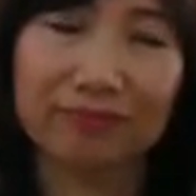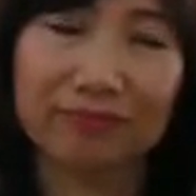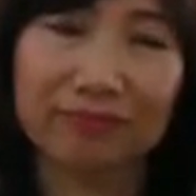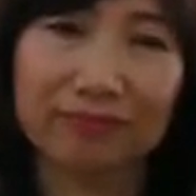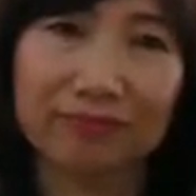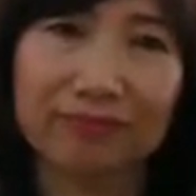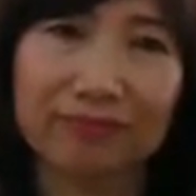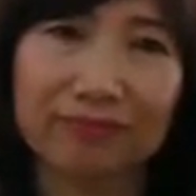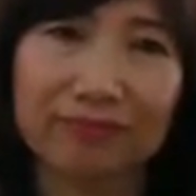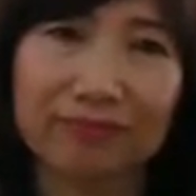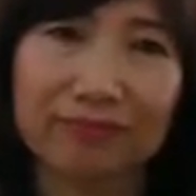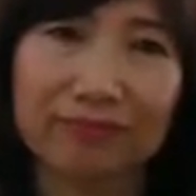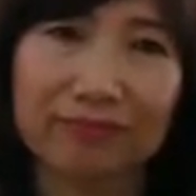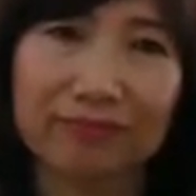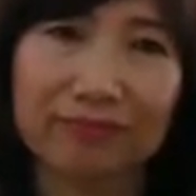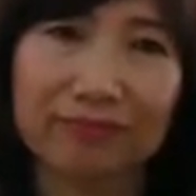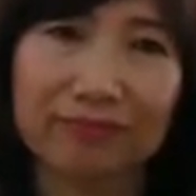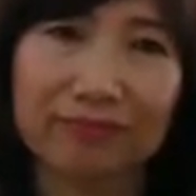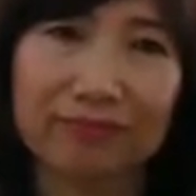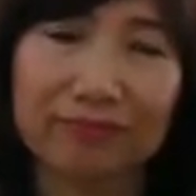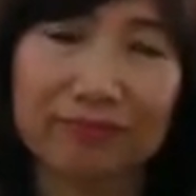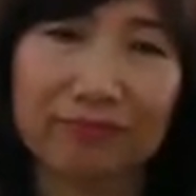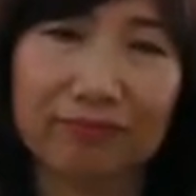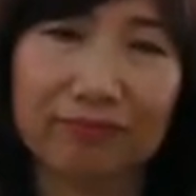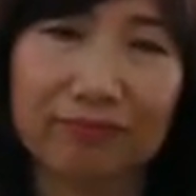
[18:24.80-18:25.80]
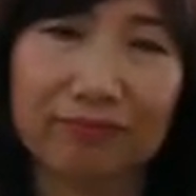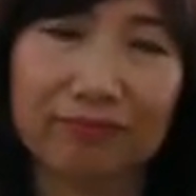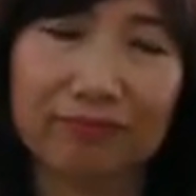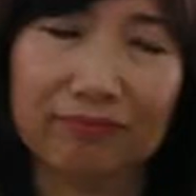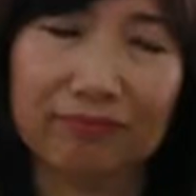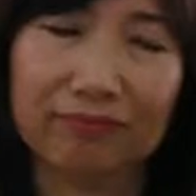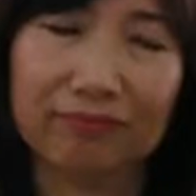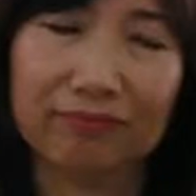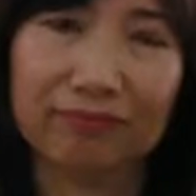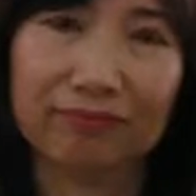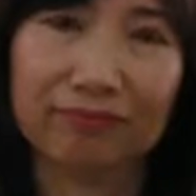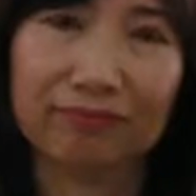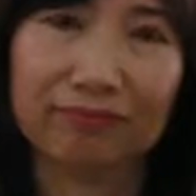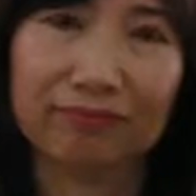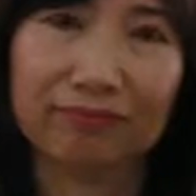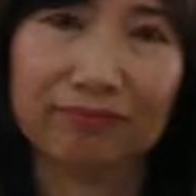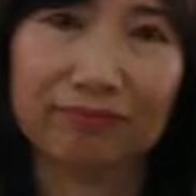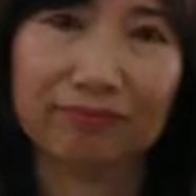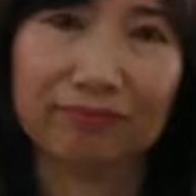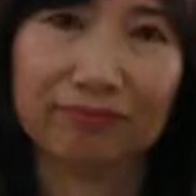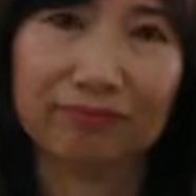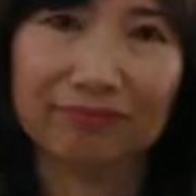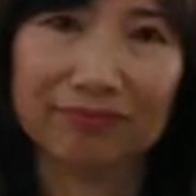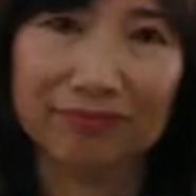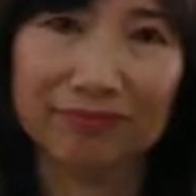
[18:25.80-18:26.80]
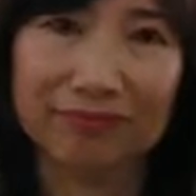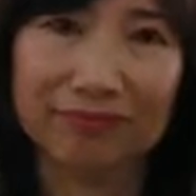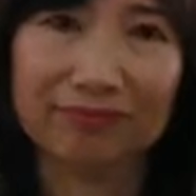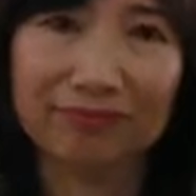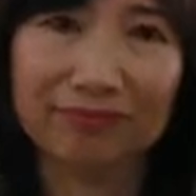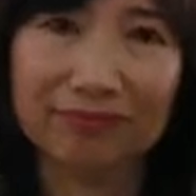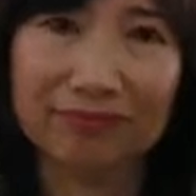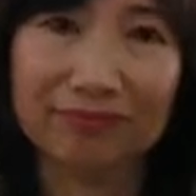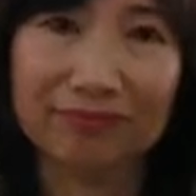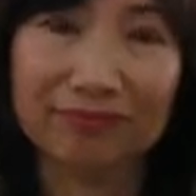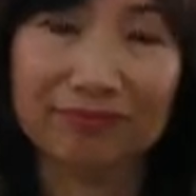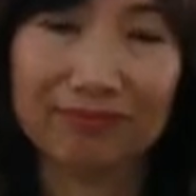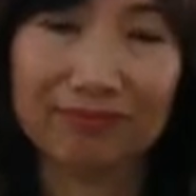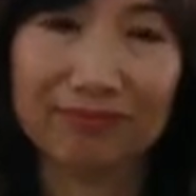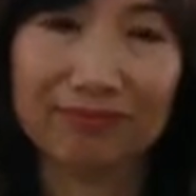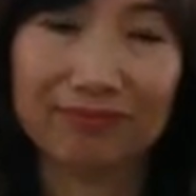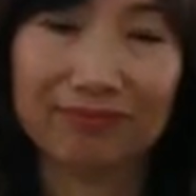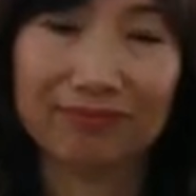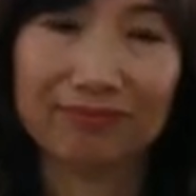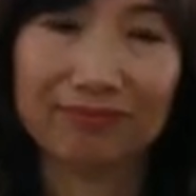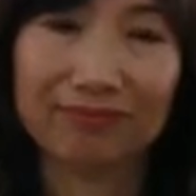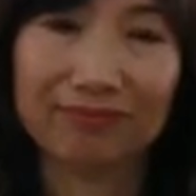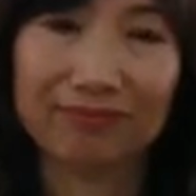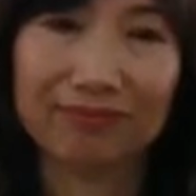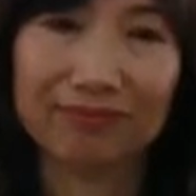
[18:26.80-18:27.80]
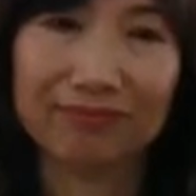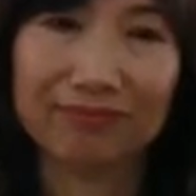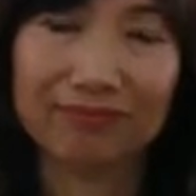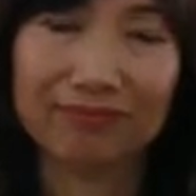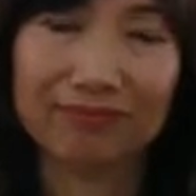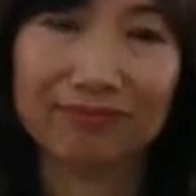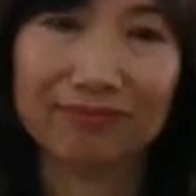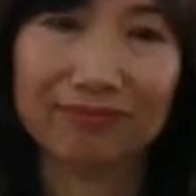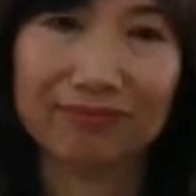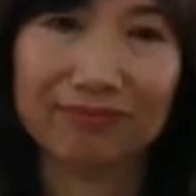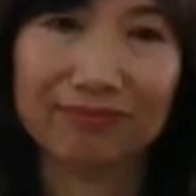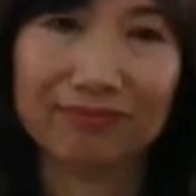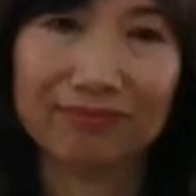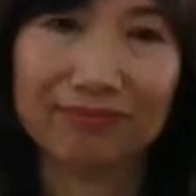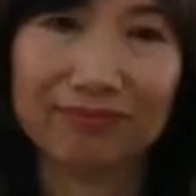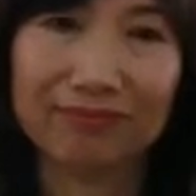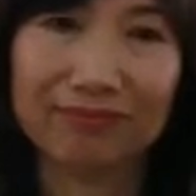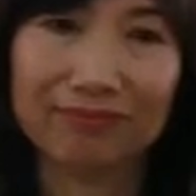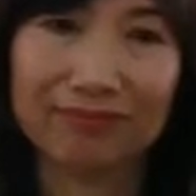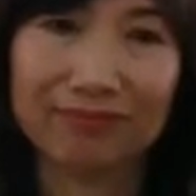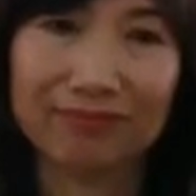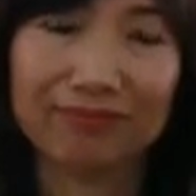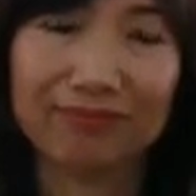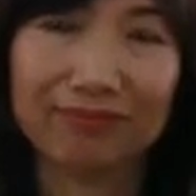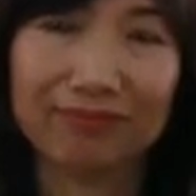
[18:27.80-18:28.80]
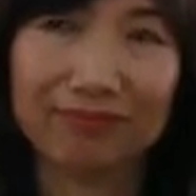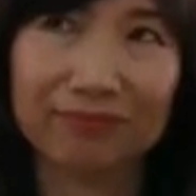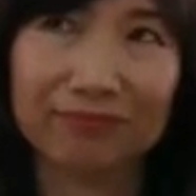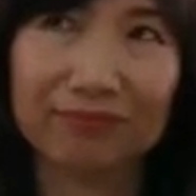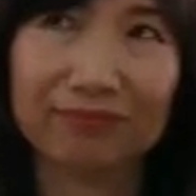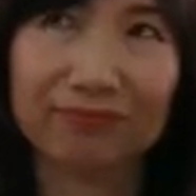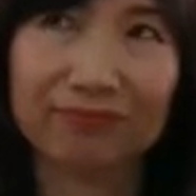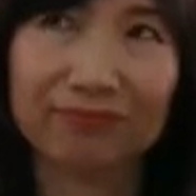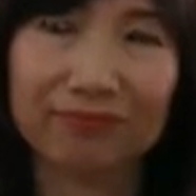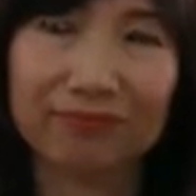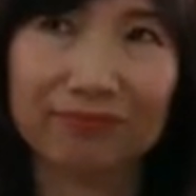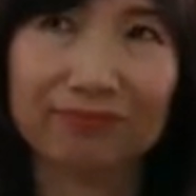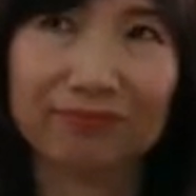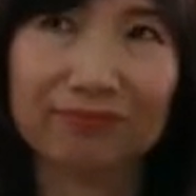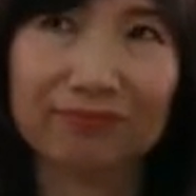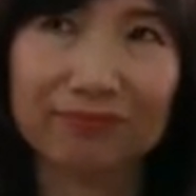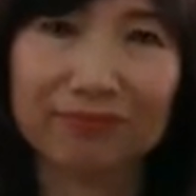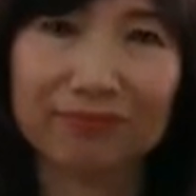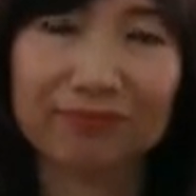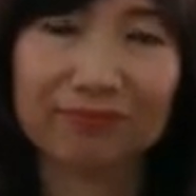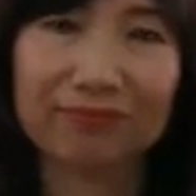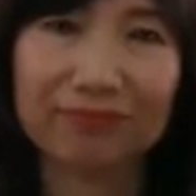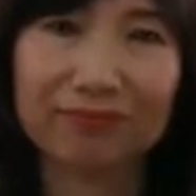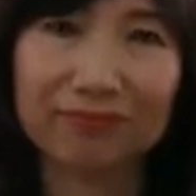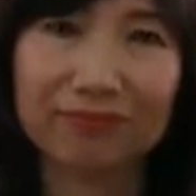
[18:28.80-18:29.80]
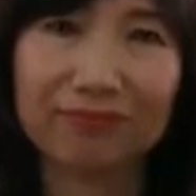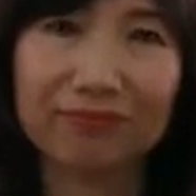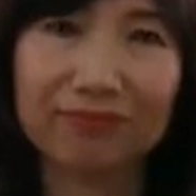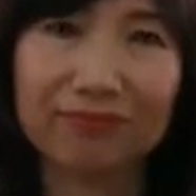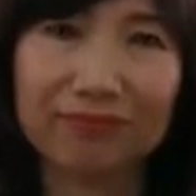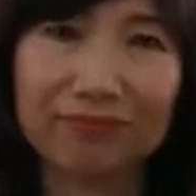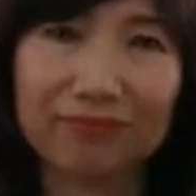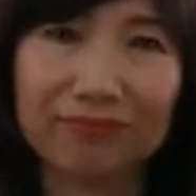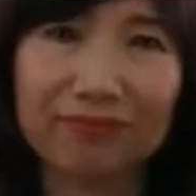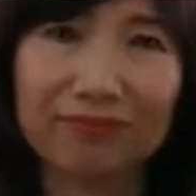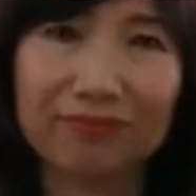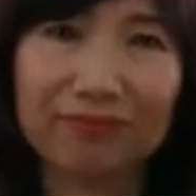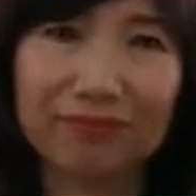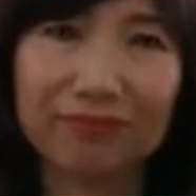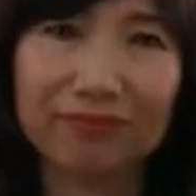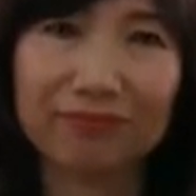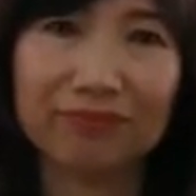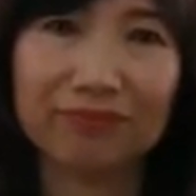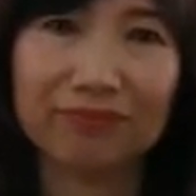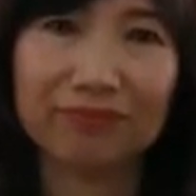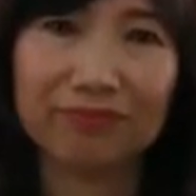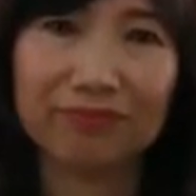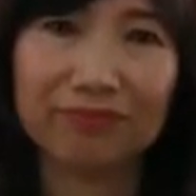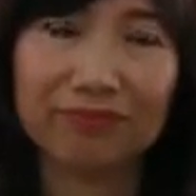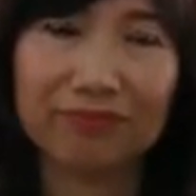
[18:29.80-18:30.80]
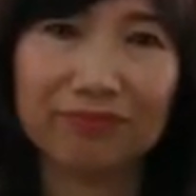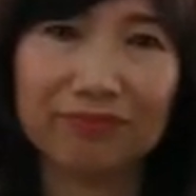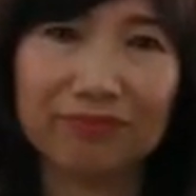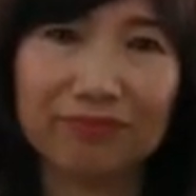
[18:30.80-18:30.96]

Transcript: The person shown says nothing.